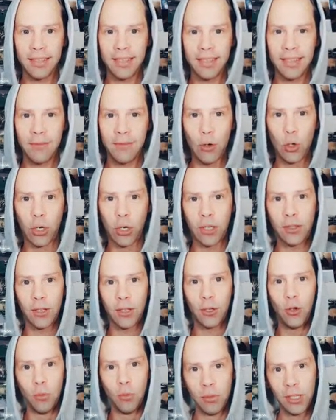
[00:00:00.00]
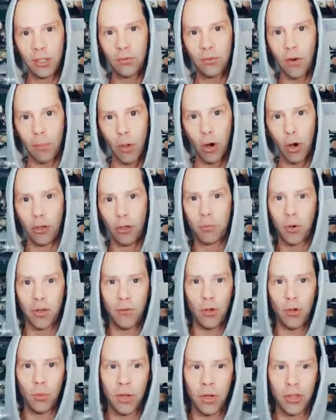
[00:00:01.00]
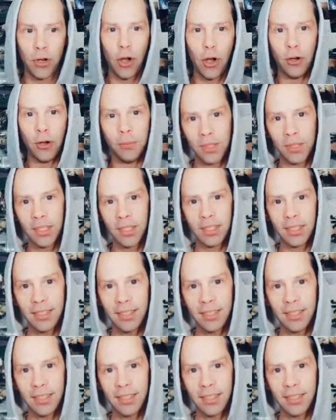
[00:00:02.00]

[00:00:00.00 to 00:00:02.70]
If you look at the humans from the earth's point of view, we're the gnomes.